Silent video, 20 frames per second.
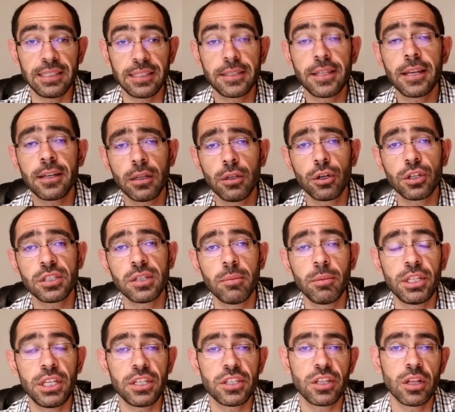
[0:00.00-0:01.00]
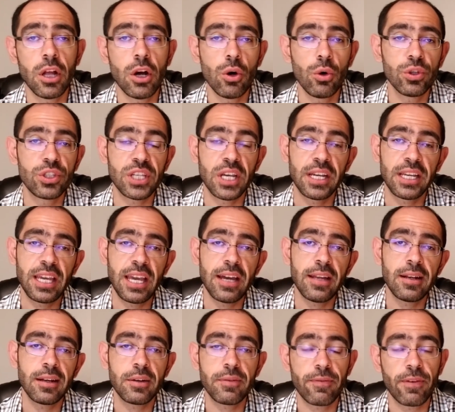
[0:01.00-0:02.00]
Let's take a look at some of these loads. Again,
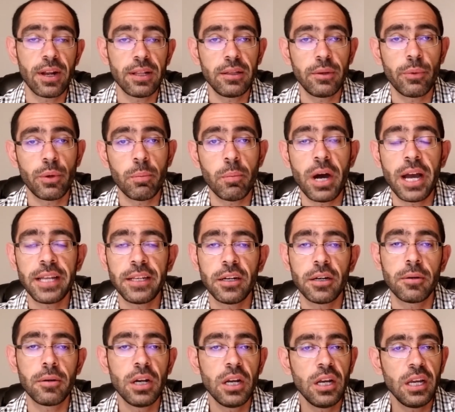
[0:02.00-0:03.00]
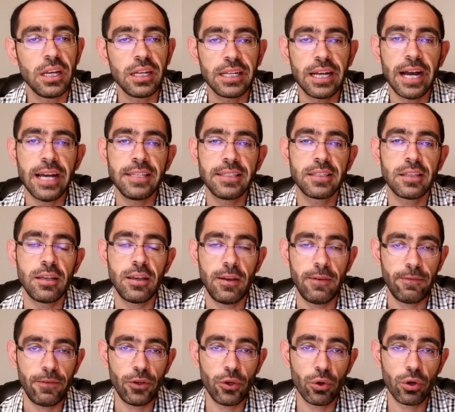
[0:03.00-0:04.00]
a friendly reminder. Guys,
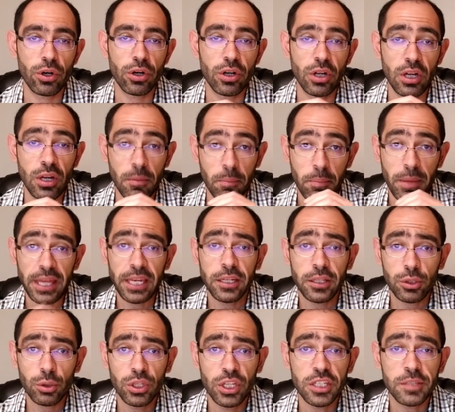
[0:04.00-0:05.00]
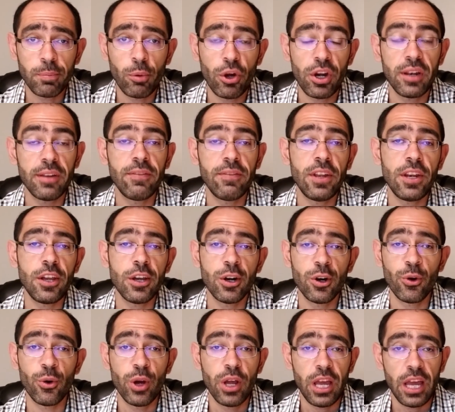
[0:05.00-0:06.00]
if you're made it to this point in the
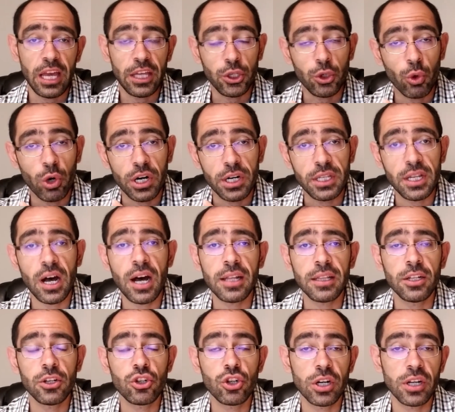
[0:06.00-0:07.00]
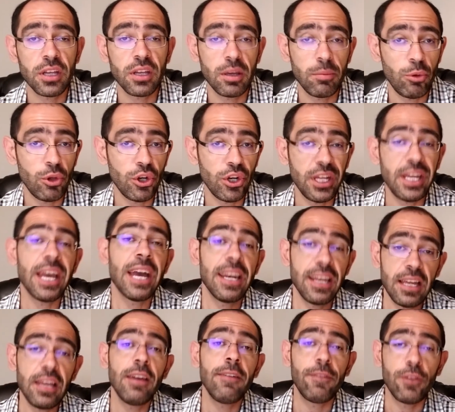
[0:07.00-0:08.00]
video and you are not in the trucking community,
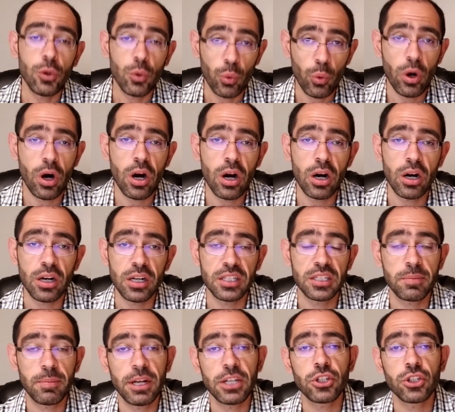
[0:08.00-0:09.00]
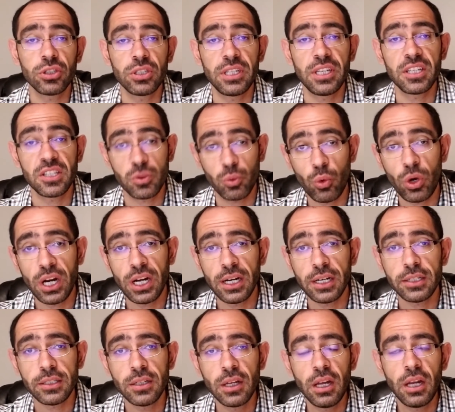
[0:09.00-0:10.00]
and if you are especially as
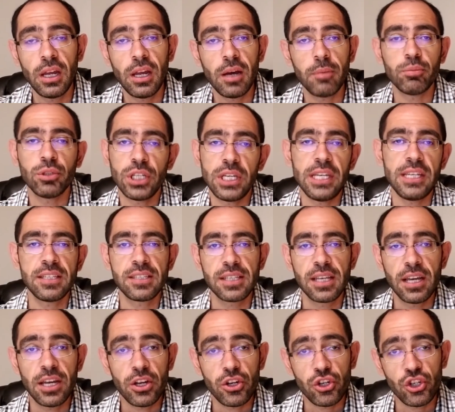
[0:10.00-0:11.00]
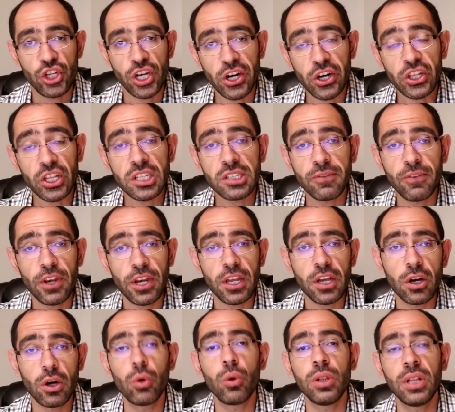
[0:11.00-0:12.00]
well, please share this
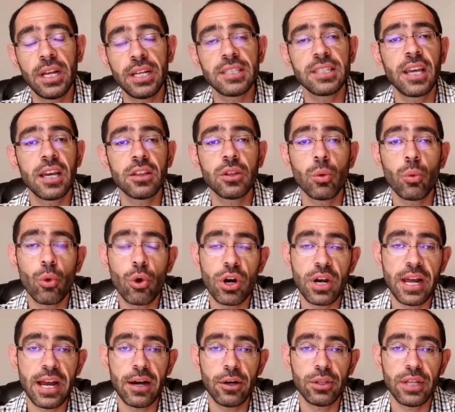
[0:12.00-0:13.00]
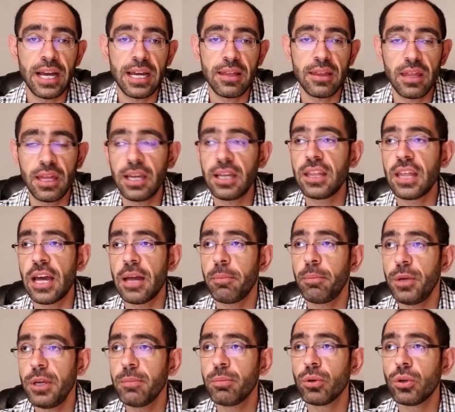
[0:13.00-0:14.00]
video. Let's get the word out. I think
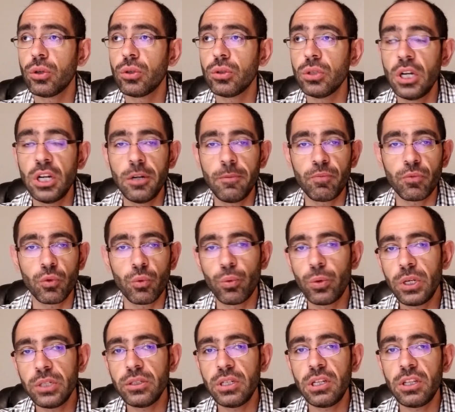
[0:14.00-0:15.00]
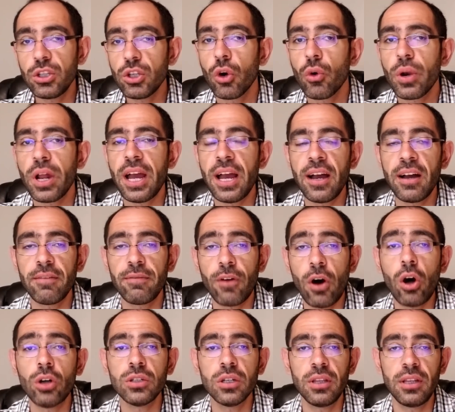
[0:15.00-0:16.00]
that people really don't have
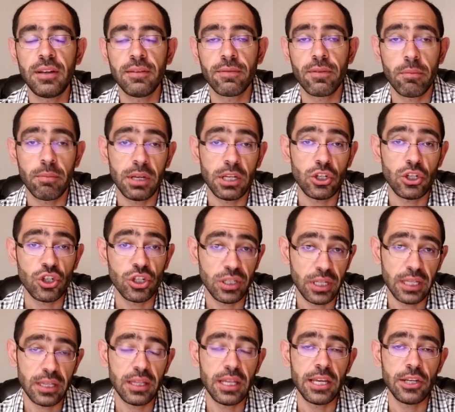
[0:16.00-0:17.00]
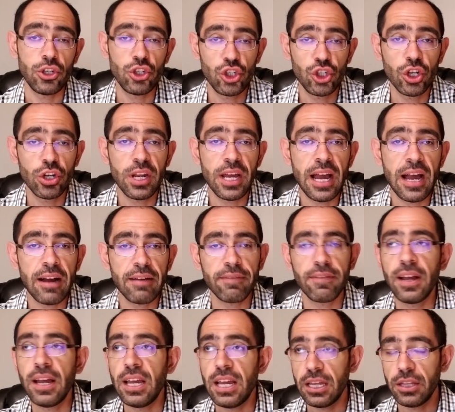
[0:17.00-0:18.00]
all of the information that they should
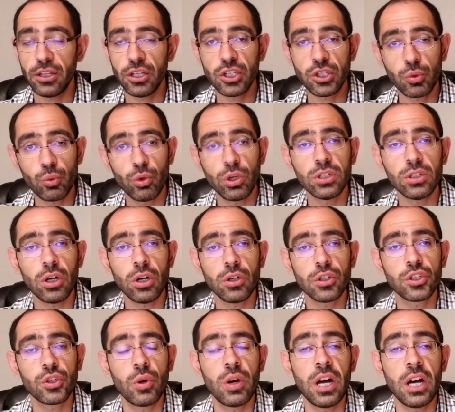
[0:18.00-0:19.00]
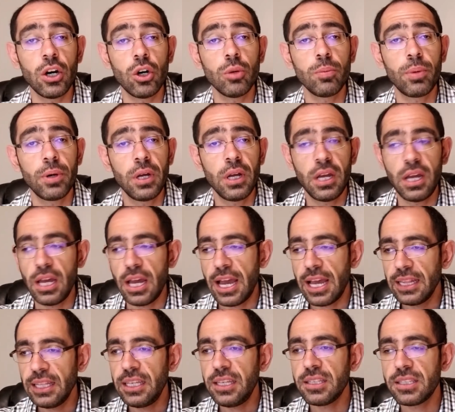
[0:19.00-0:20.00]
have, and this will also help
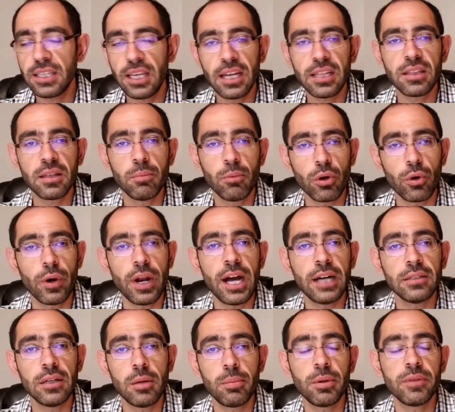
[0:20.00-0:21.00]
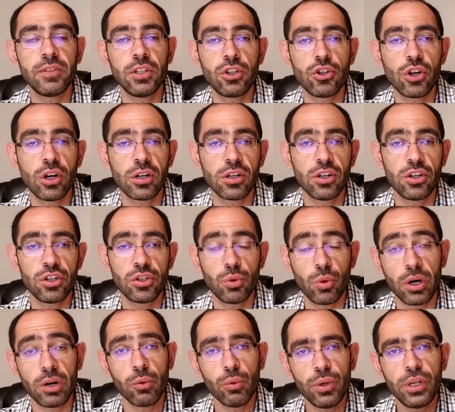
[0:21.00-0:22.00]
at least get the morale up of the truckers
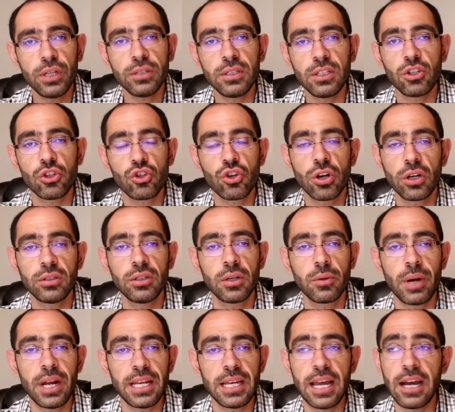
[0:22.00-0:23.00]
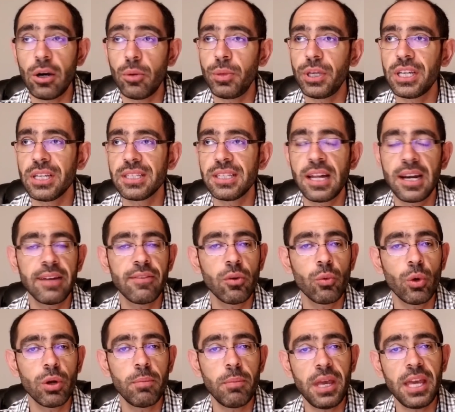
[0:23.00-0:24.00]
who are really struggling right now, because not
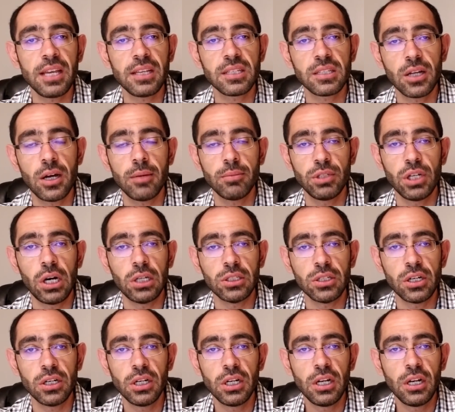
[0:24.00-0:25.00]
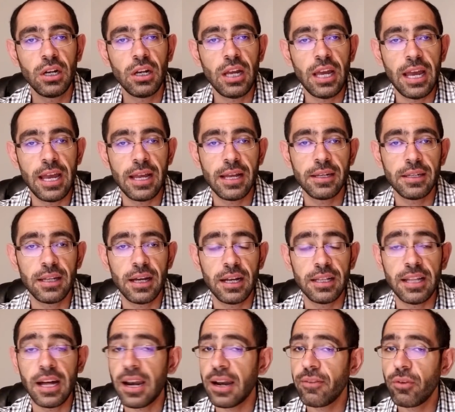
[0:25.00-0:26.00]
everyone makes top dollar, and
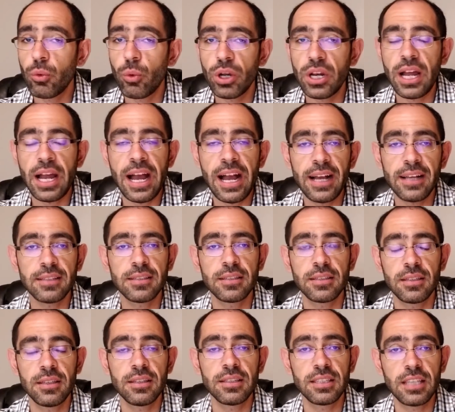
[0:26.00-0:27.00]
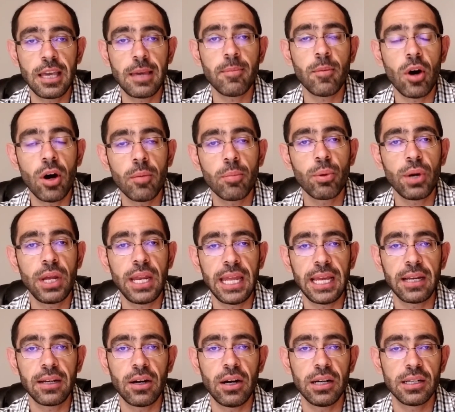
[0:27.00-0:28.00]
not everyone has the same
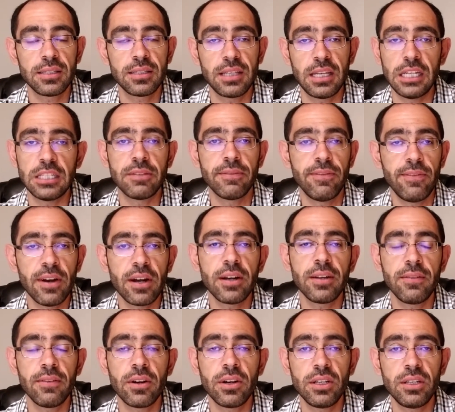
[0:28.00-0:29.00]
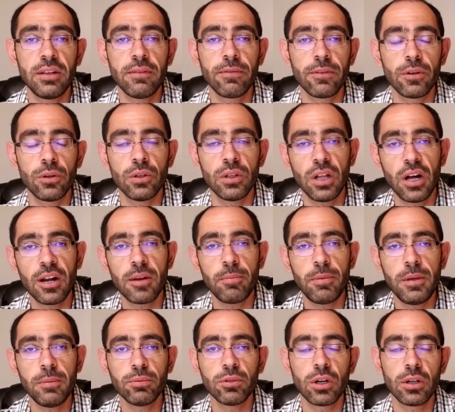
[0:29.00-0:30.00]
operating costs, and it's very, very difficult. A lot of
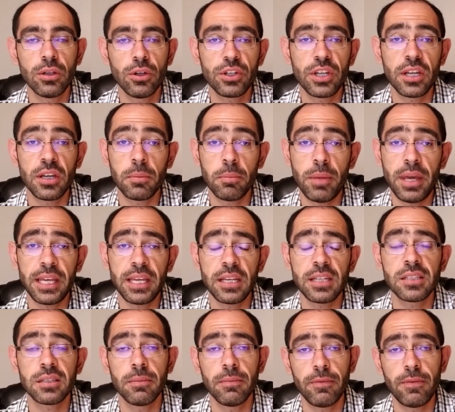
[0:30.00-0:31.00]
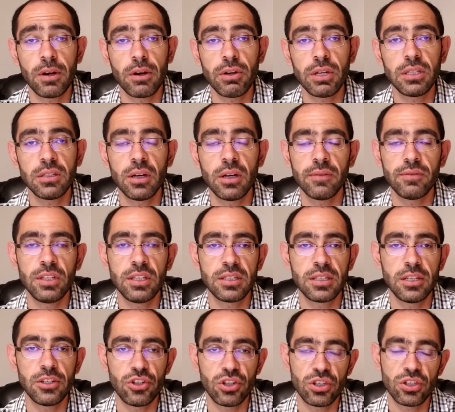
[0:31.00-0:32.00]
people are looking at making some very tough
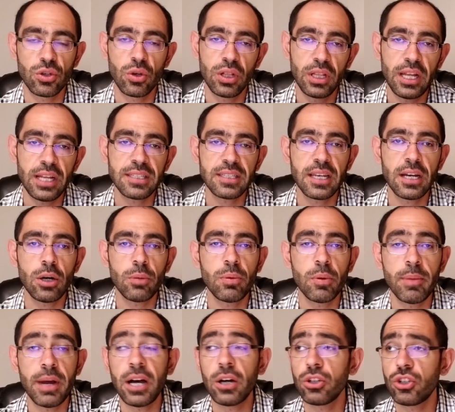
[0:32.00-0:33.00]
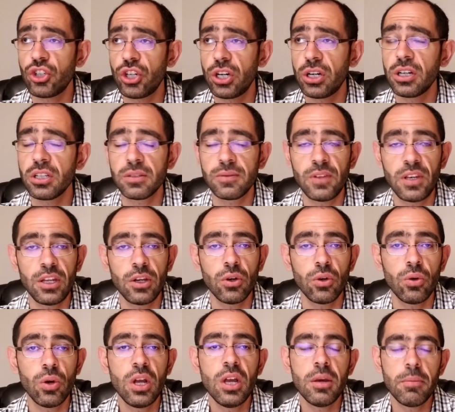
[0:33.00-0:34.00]
decisions. So let's help them out. Share this video.